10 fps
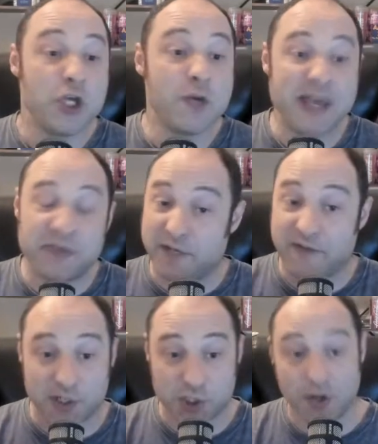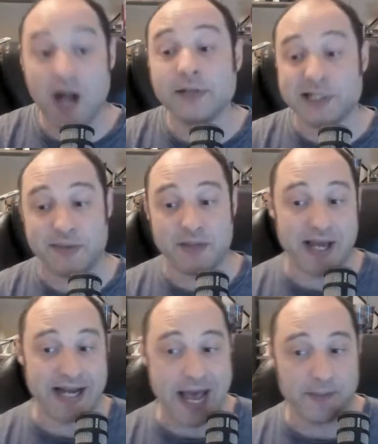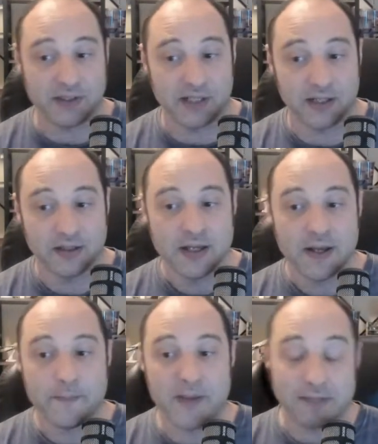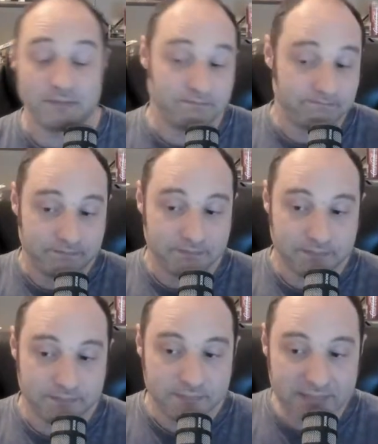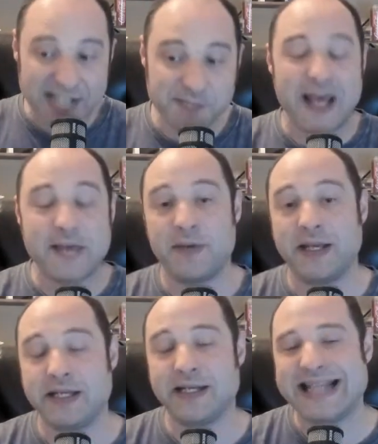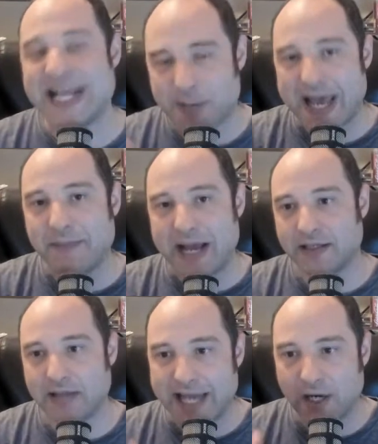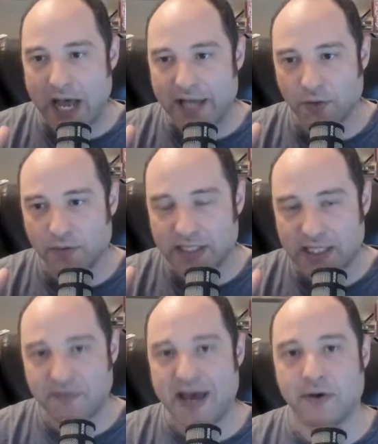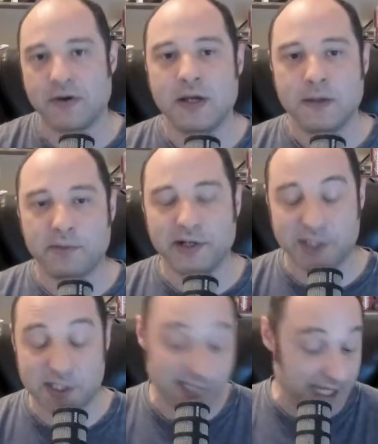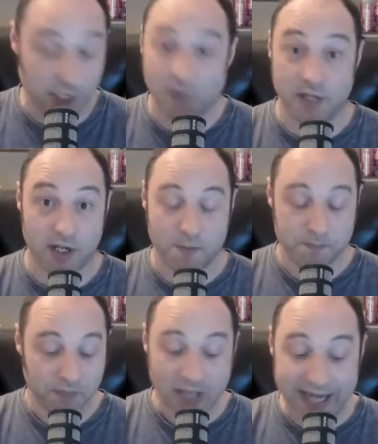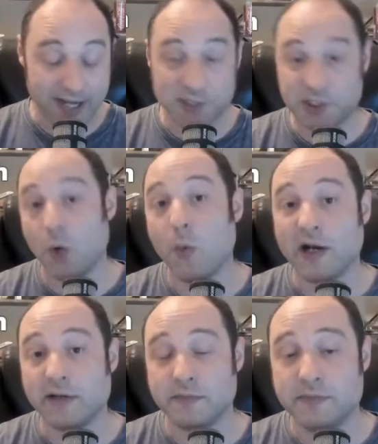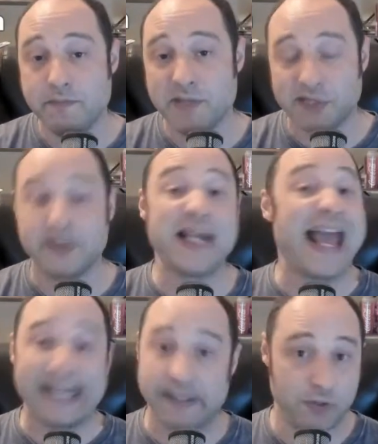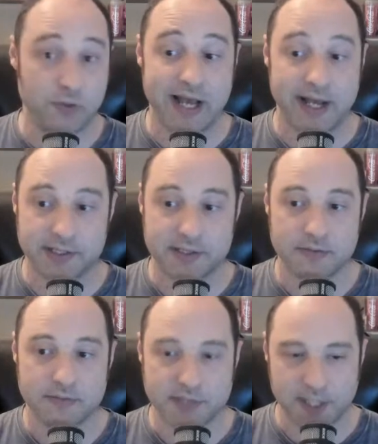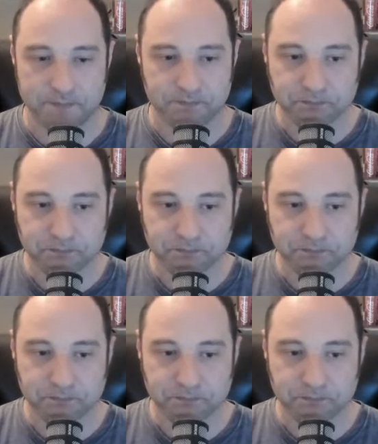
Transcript: You may think very strongly something might happen there, but that's my opinion, and that's why I don't give out predictions. I don't know, and I also don't want to mislead any of you guys. So